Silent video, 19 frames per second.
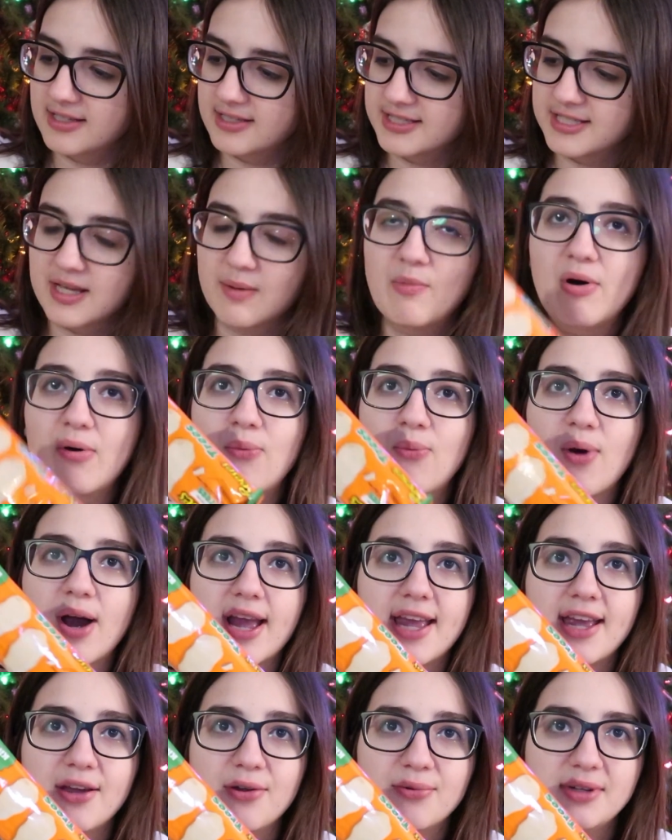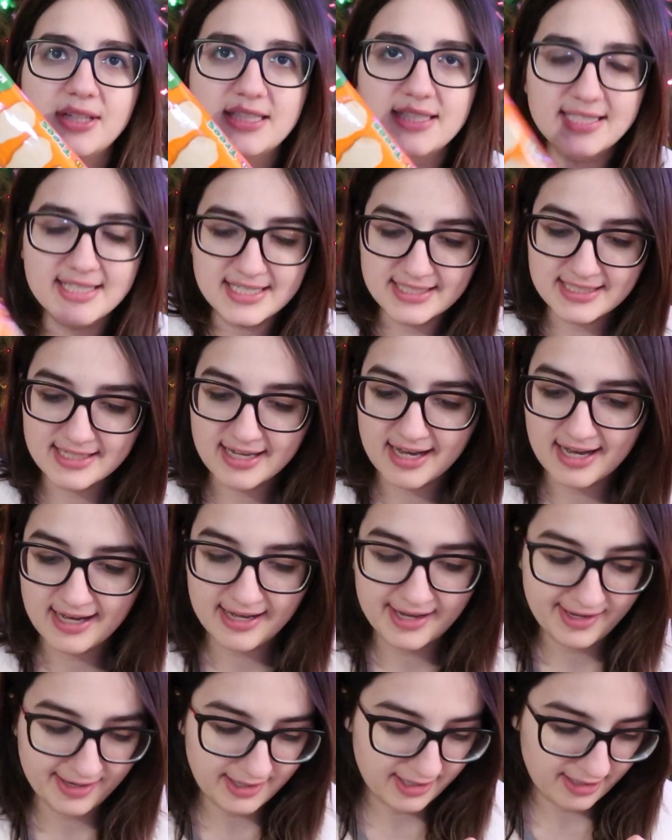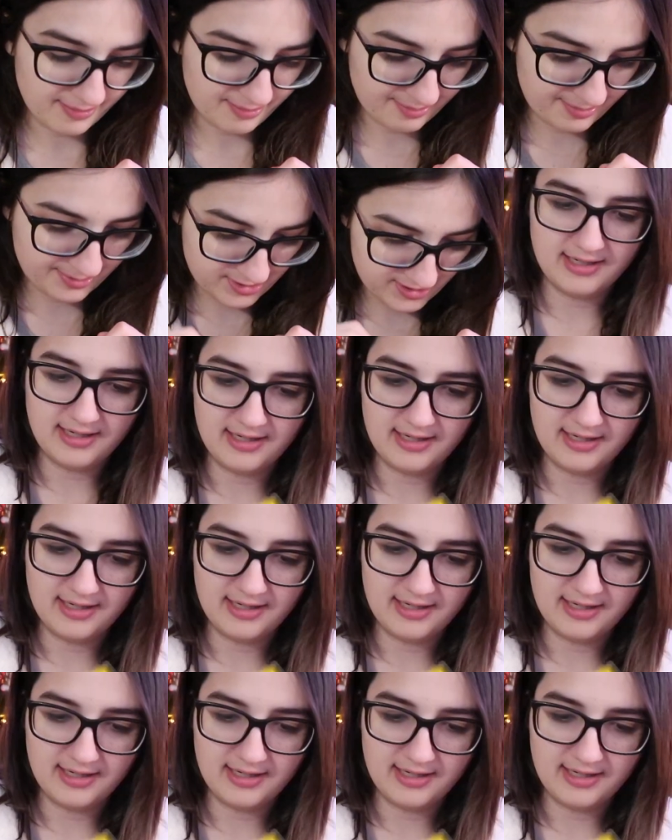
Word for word: Some white Reese's cups.